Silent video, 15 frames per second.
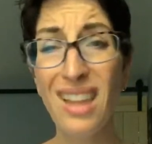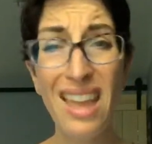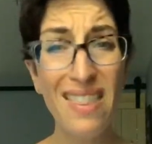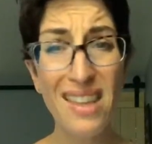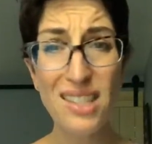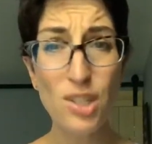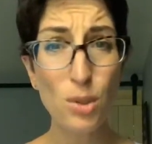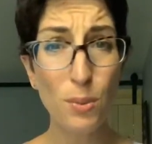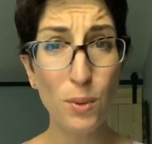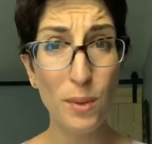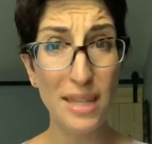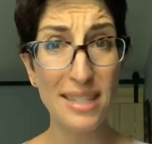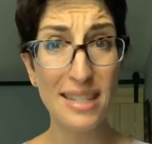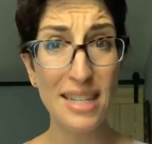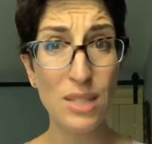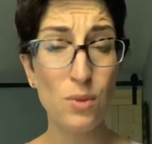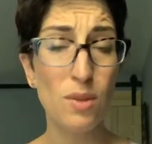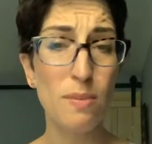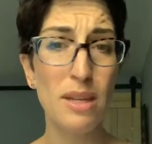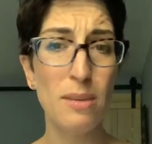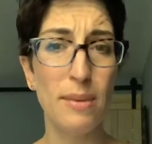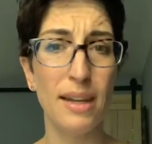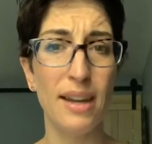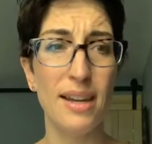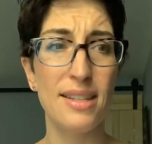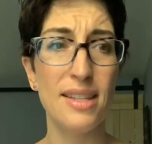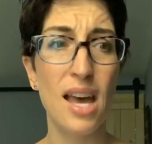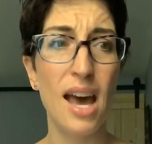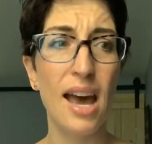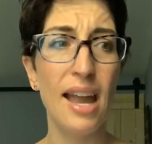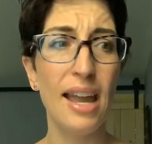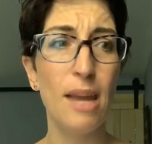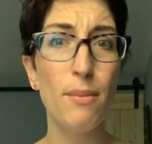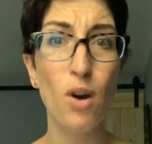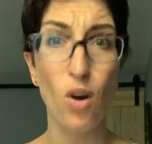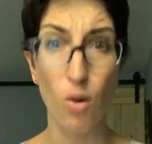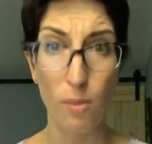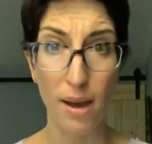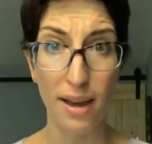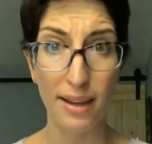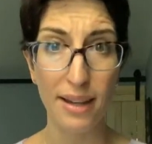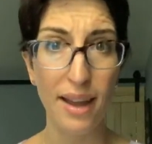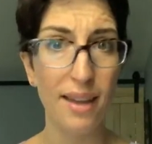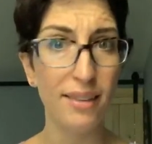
And that super resonates with me because I am a homebody.